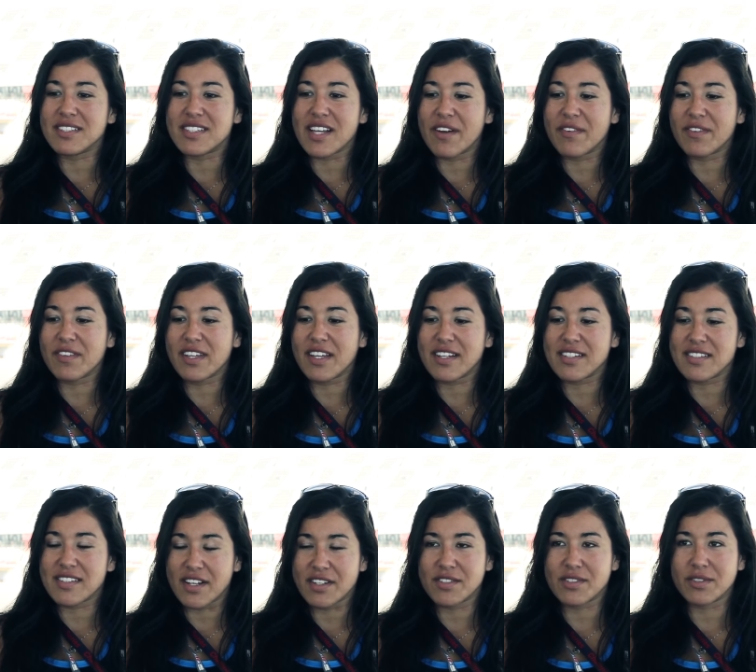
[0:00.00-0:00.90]
is definitely
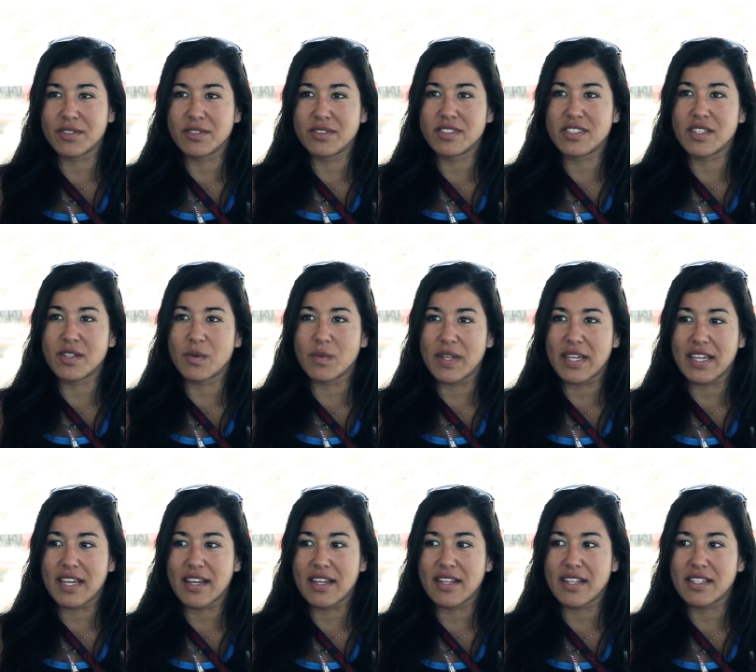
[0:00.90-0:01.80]
essential to the
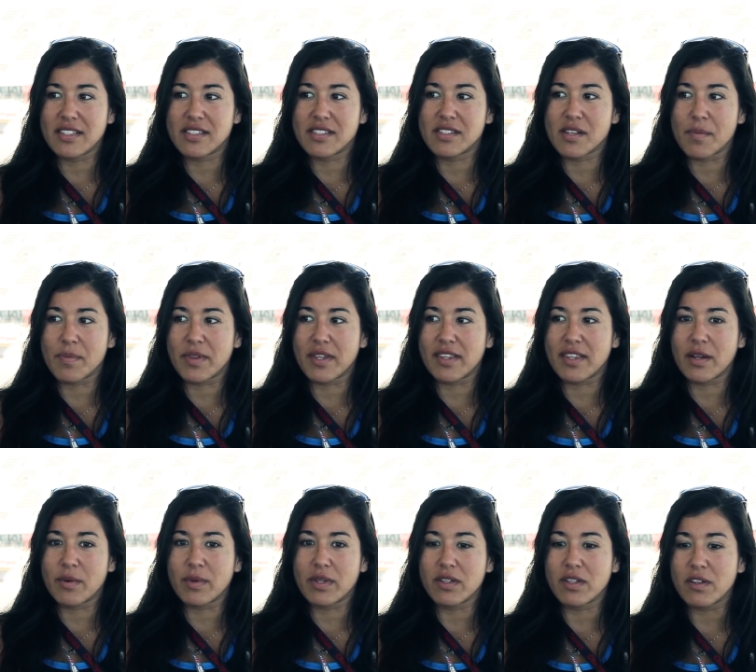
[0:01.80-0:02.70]
weekend. It's something
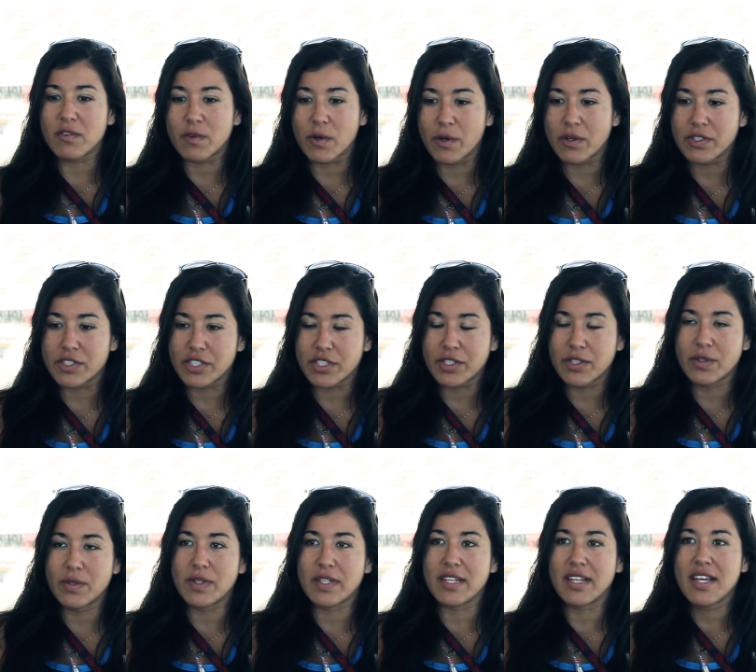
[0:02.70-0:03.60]
that we look forward
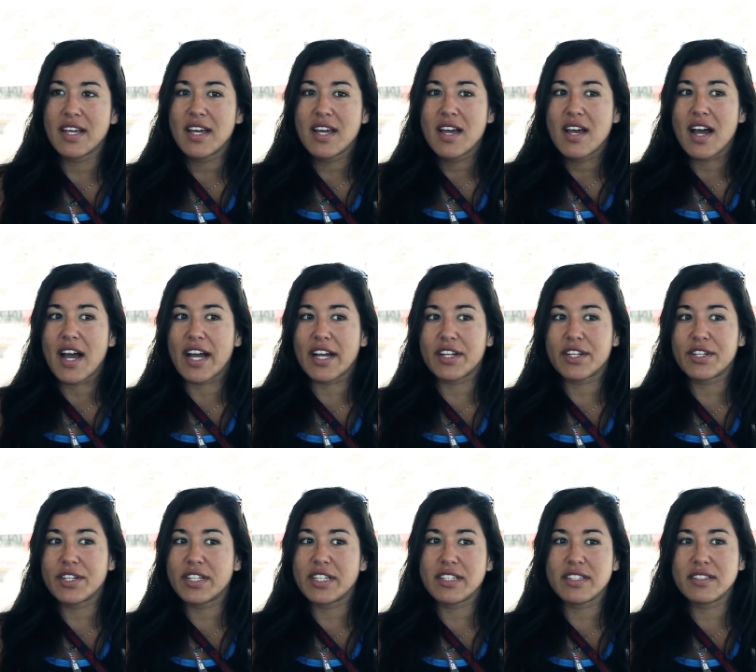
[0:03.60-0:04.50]
to, and I
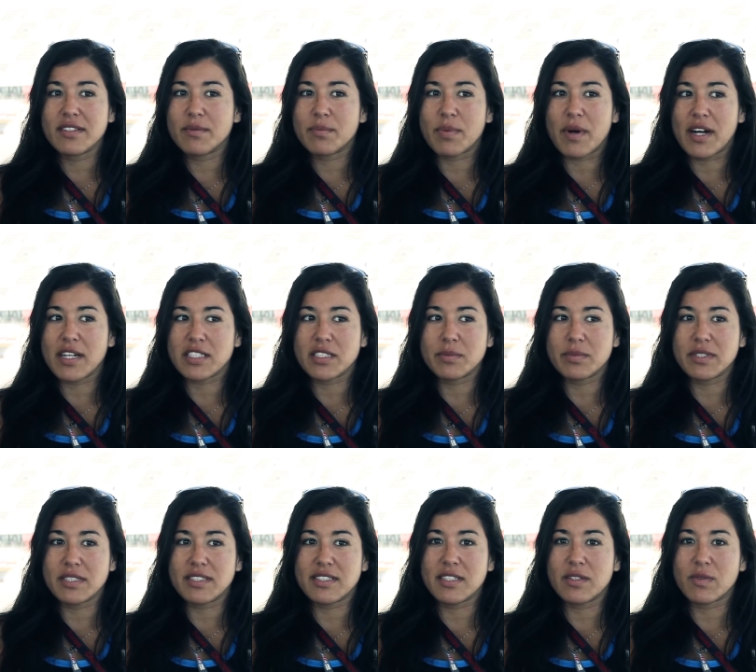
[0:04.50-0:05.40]
couldn't
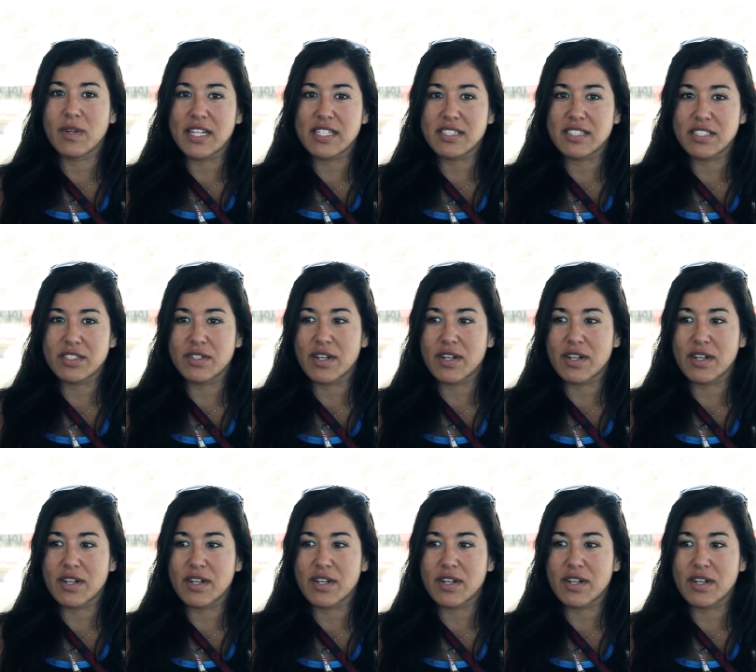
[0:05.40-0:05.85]
possibly see racing